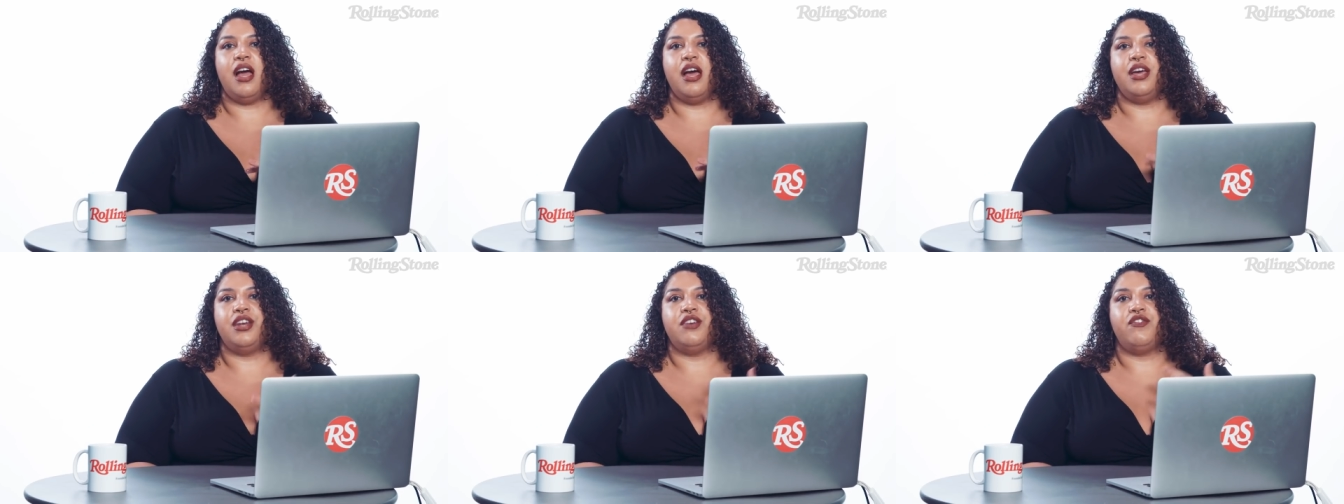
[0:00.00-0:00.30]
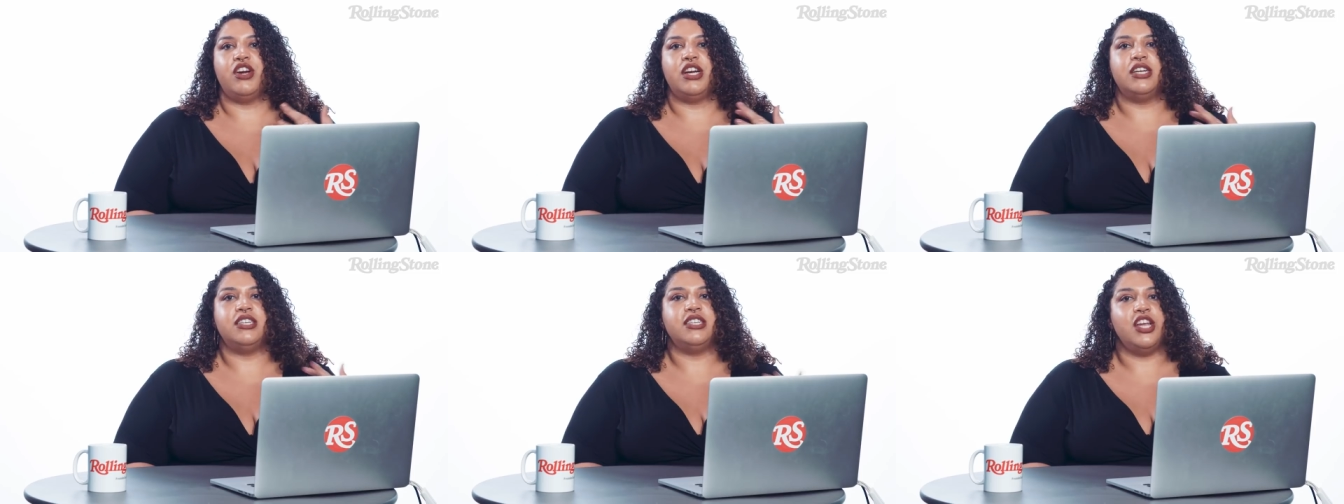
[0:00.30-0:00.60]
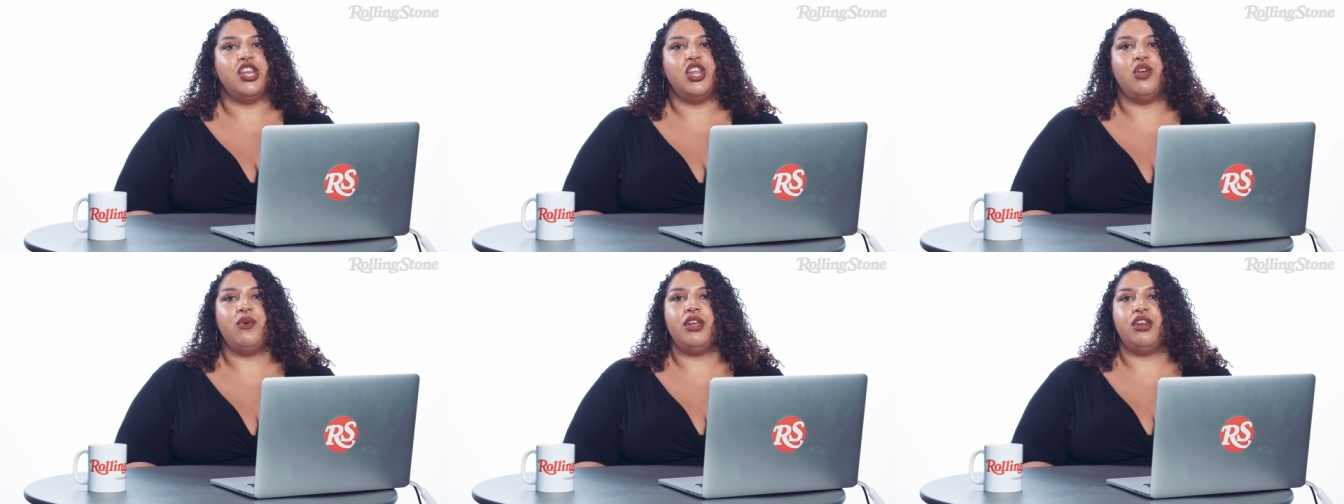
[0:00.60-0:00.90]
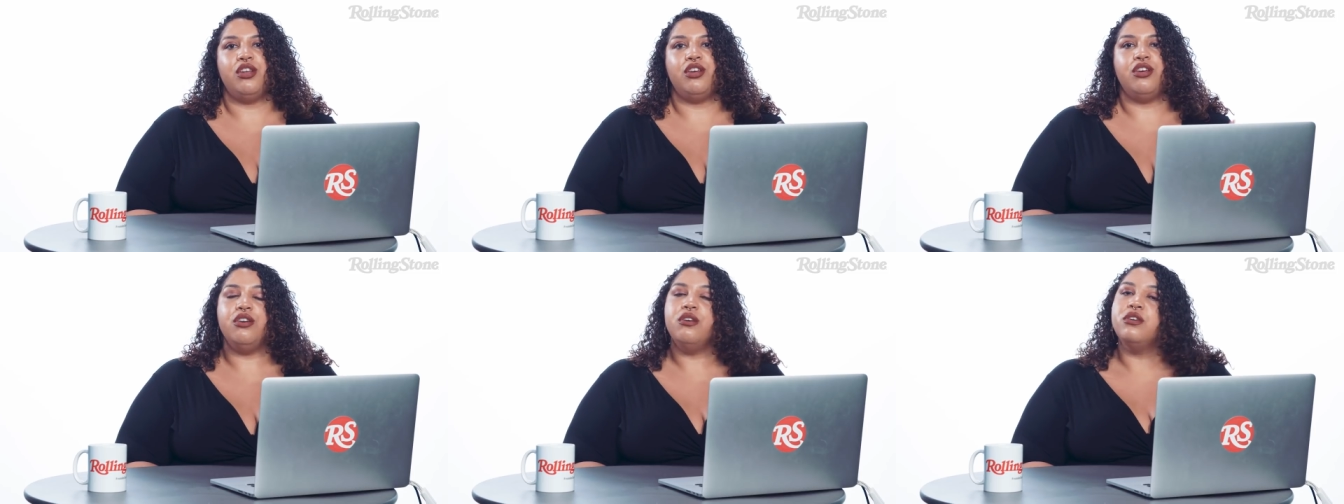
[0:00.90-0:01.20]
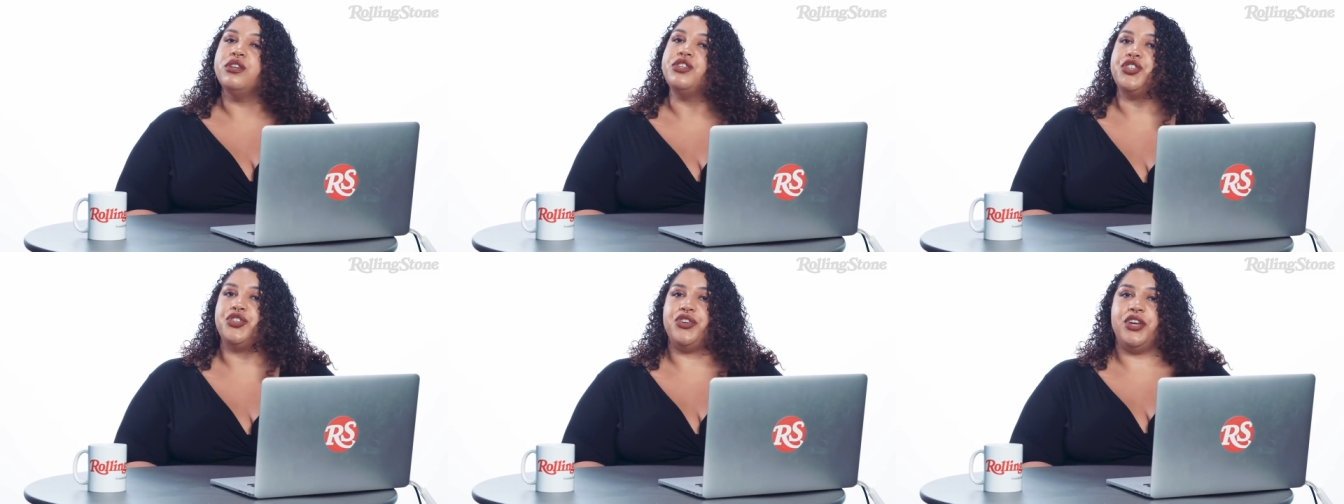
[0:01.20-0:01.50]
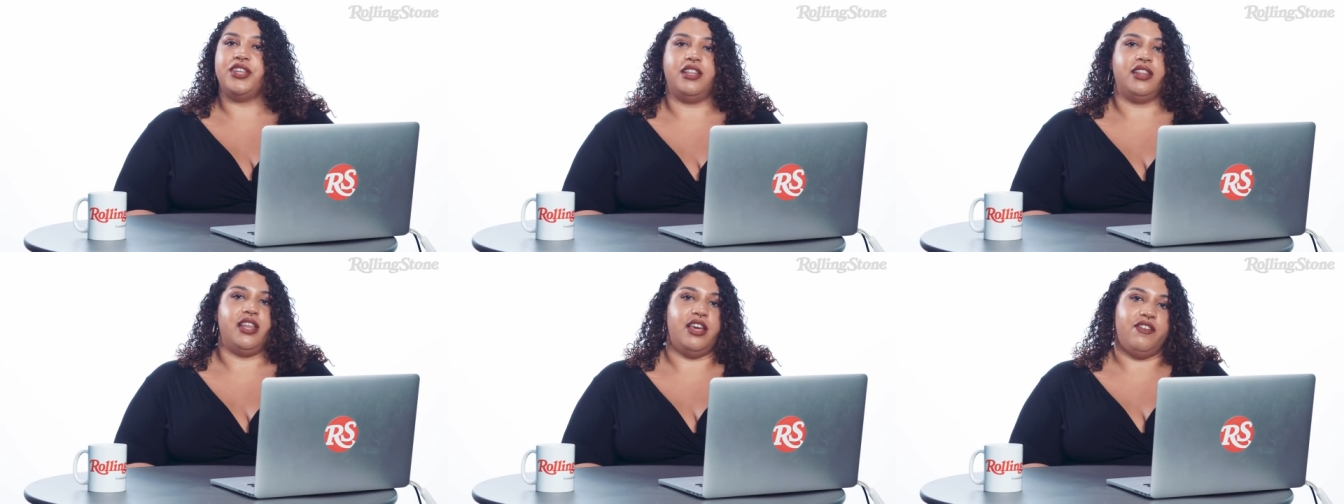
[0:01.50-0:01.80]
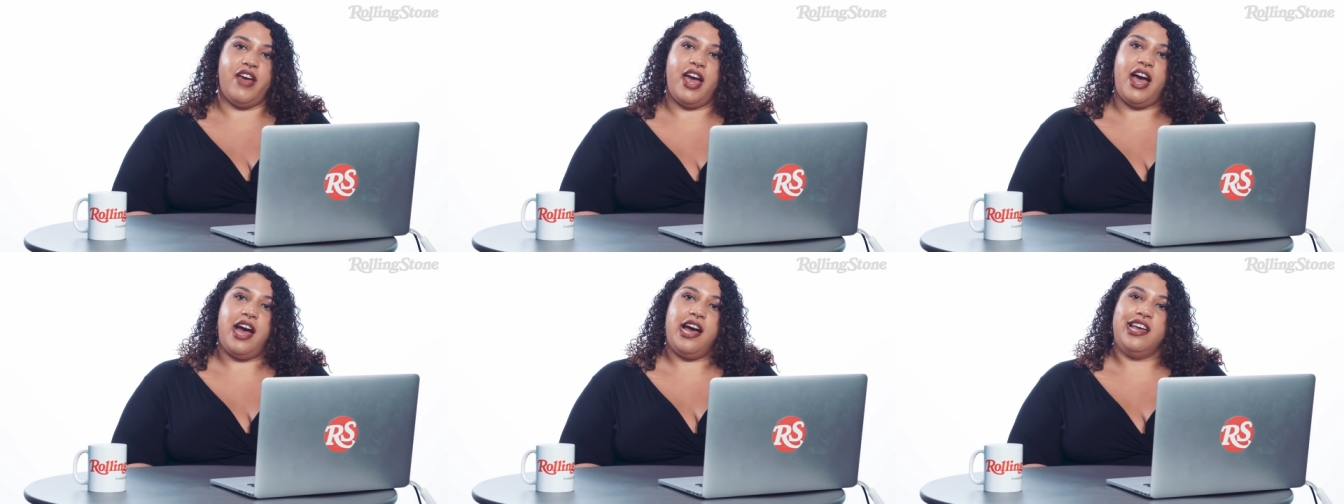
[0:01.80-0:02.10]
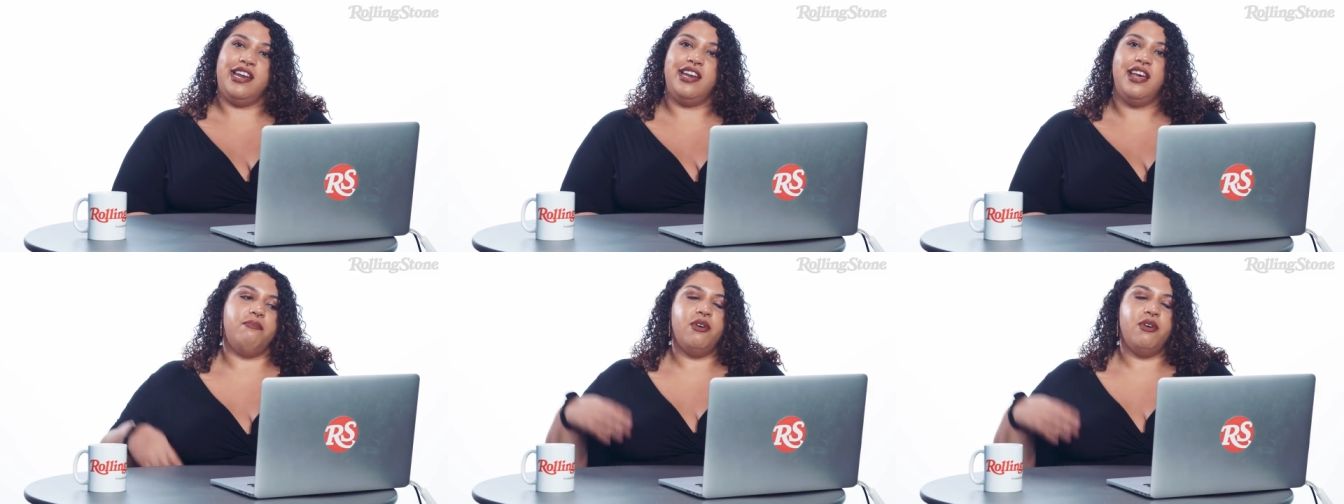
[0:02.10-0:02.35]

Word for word: kind of are continuing a huge streak that they've had.